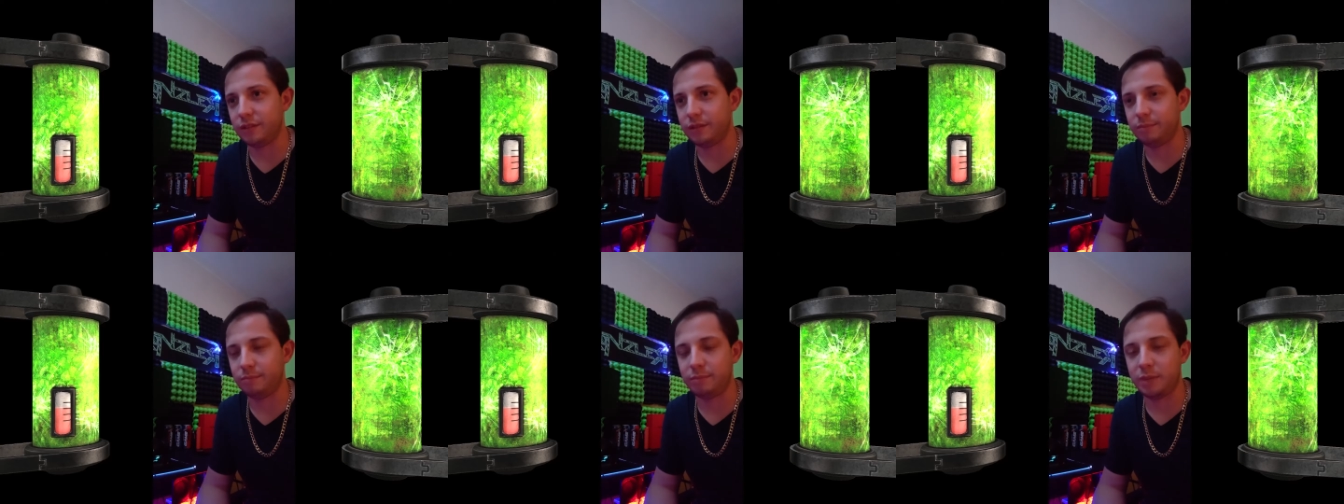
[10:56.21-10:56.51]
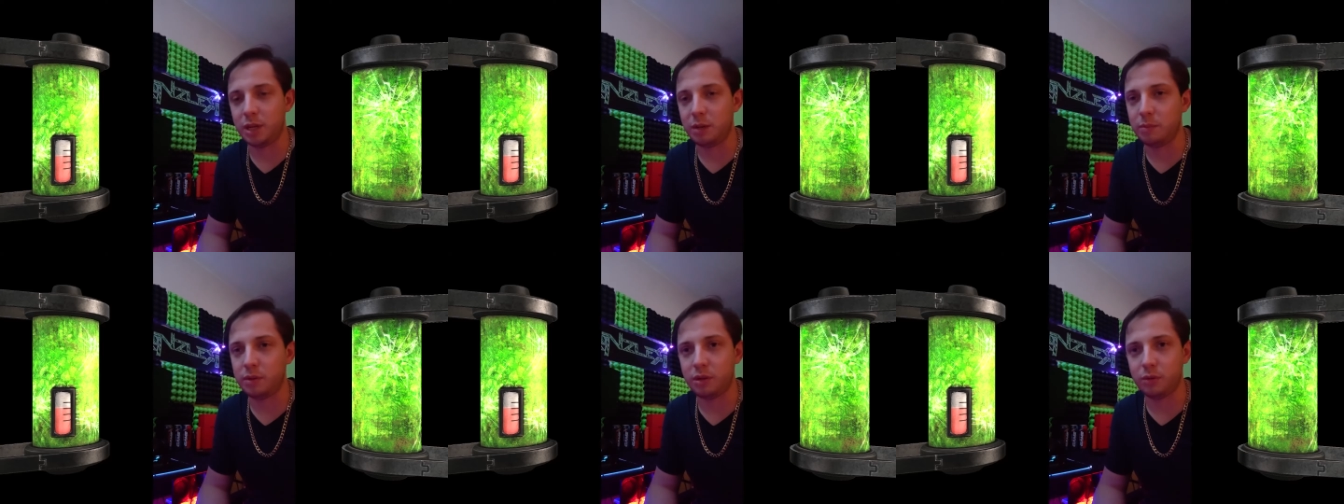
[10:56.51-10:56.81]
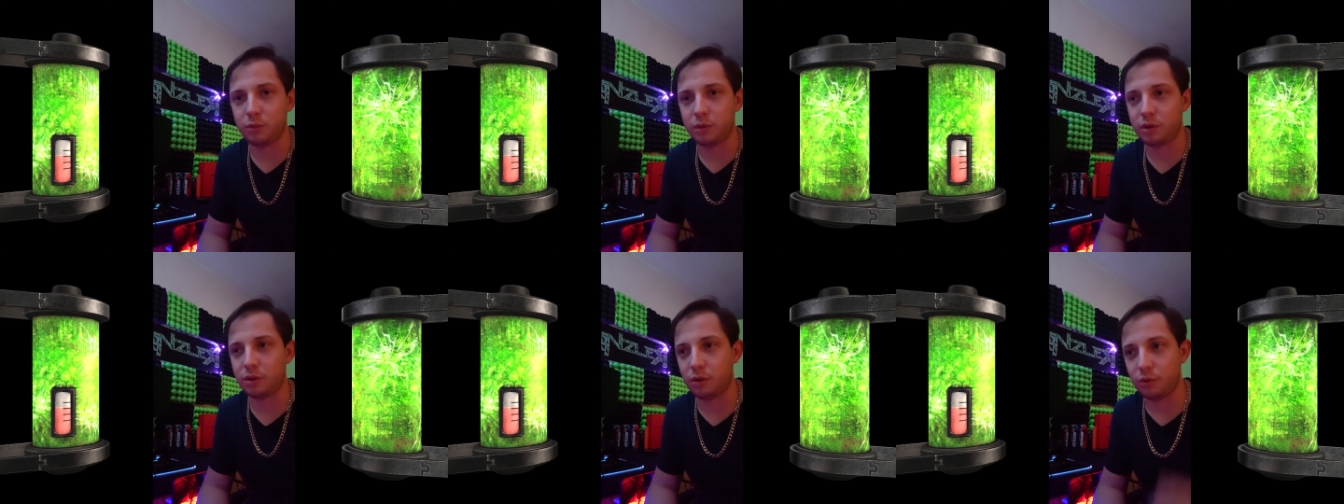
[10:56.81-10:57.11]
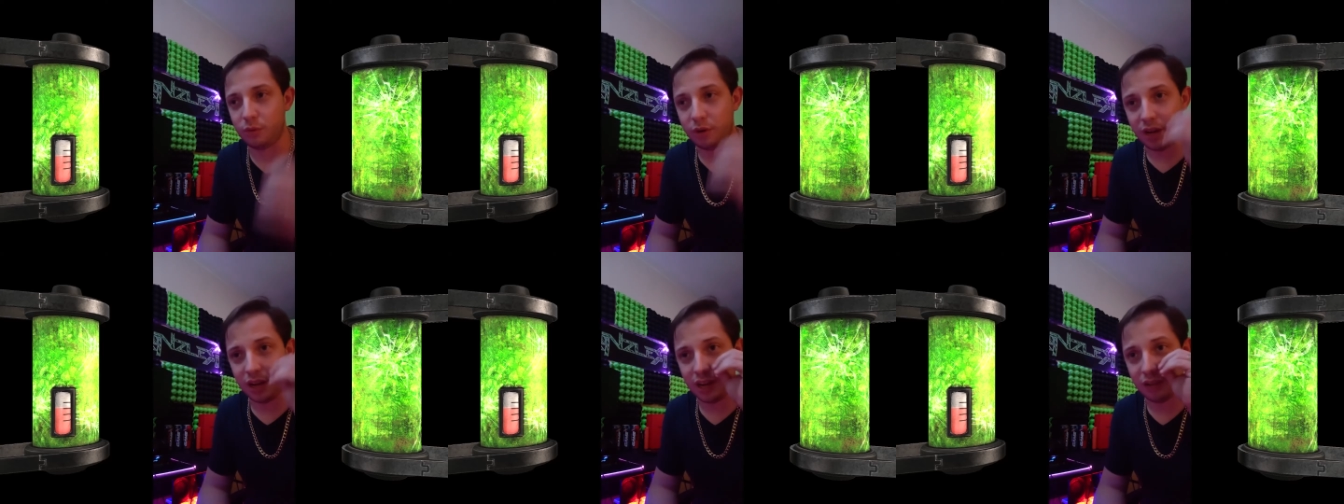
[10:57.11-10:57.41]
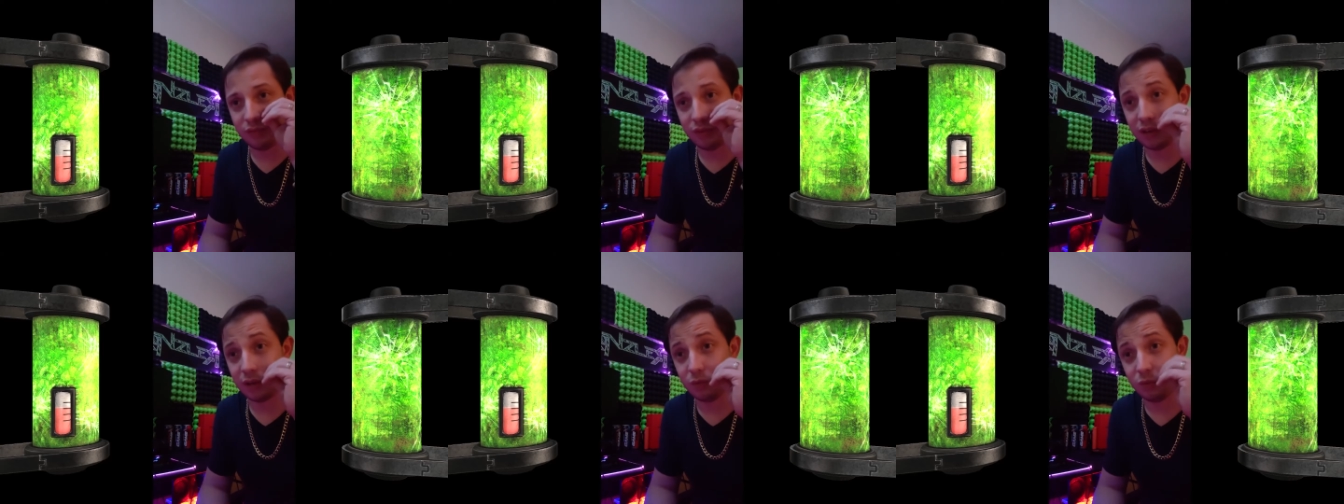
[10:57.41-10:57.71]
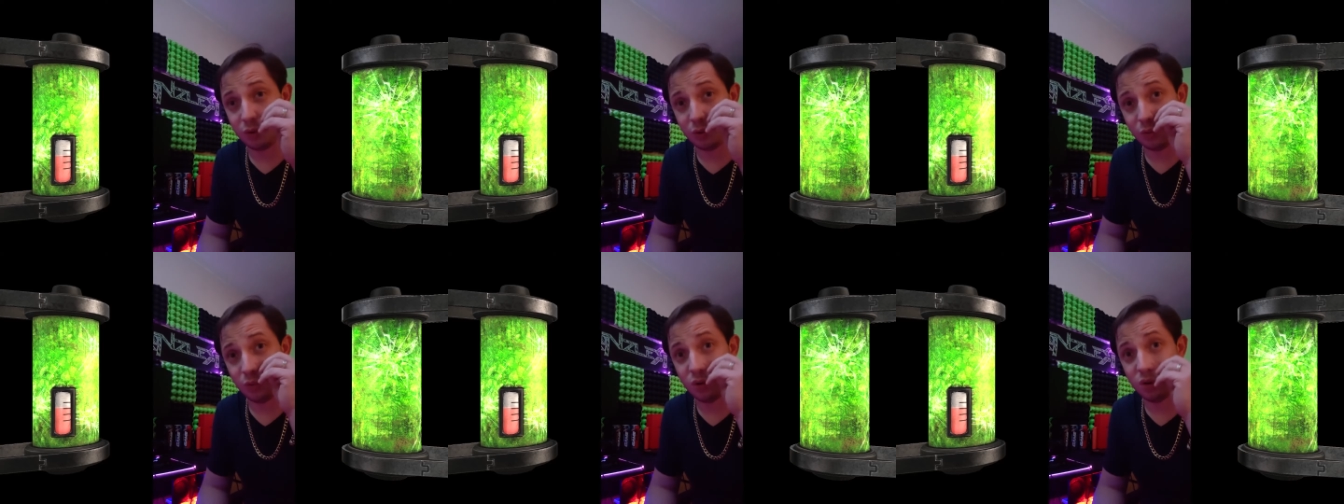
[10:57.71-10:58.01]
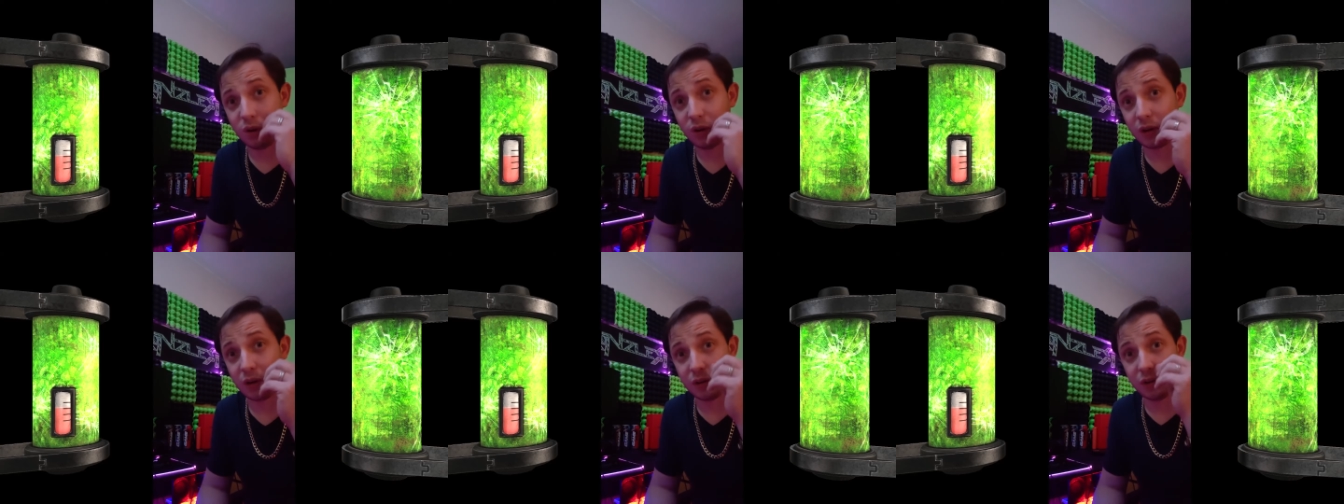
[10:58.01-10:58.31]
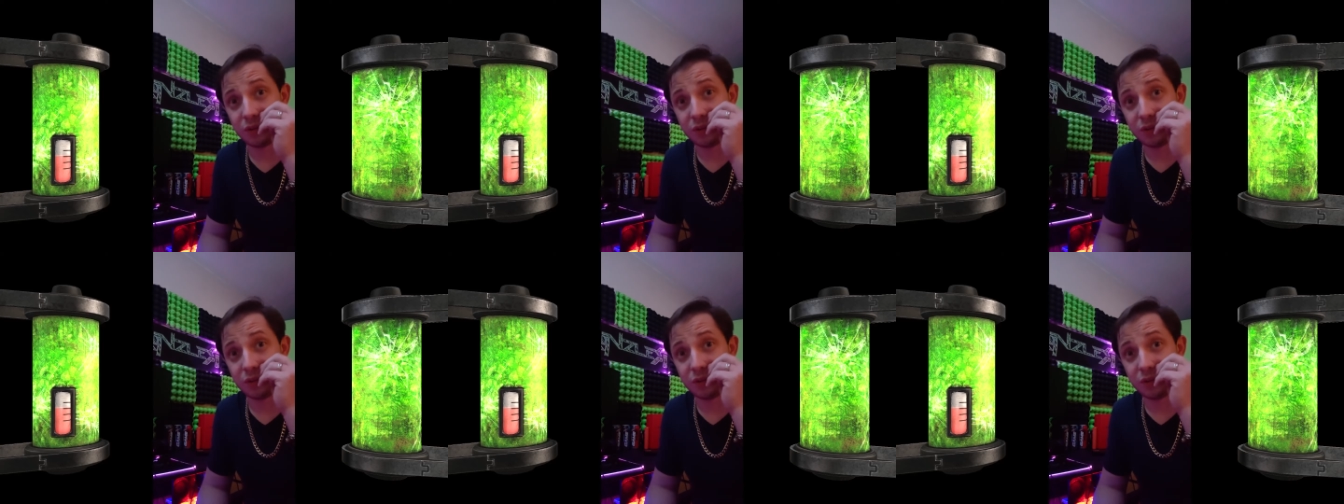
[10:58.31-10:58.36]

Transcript: maybe it would arrive and it wouldn't work,